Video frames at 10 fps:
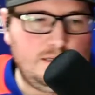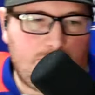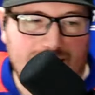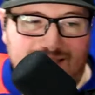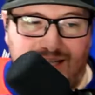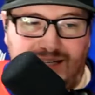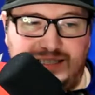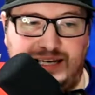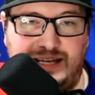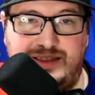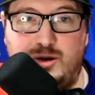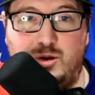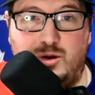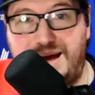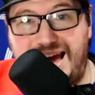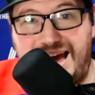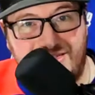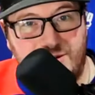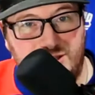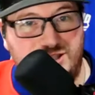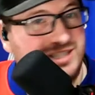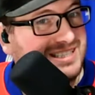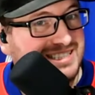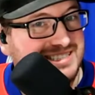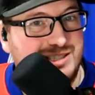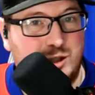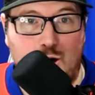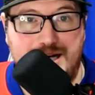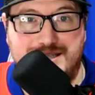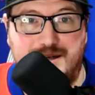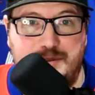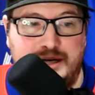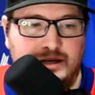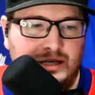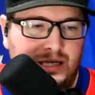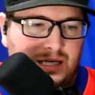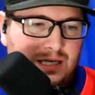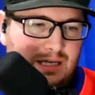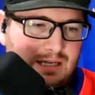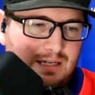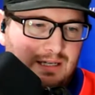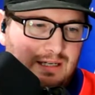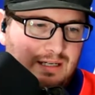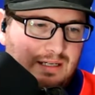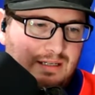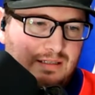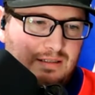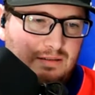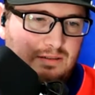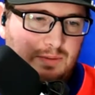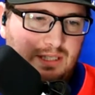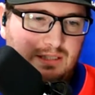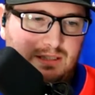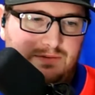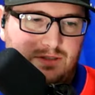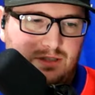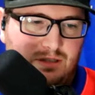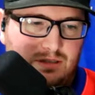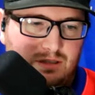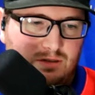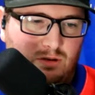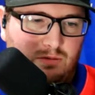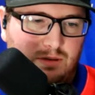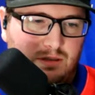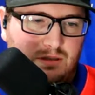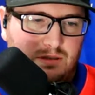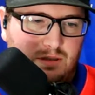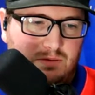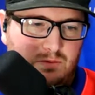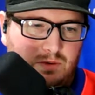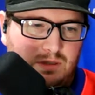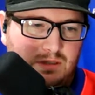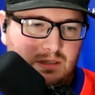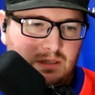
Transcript: based on the old math, which isn't the greatest up here, so we didn't even start till October. So that was one.